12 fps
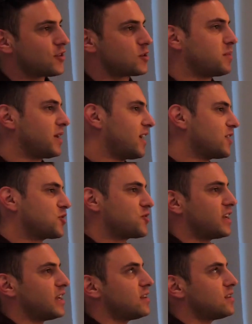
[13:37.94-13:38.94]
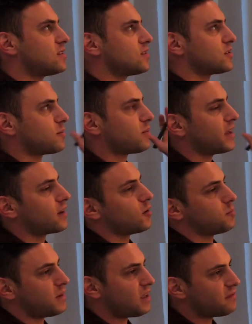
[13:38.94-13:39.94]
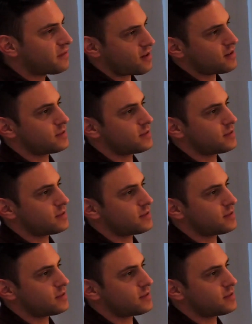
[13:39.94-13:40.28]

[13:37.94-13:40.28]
There's banana trees. There's a plant called pifa.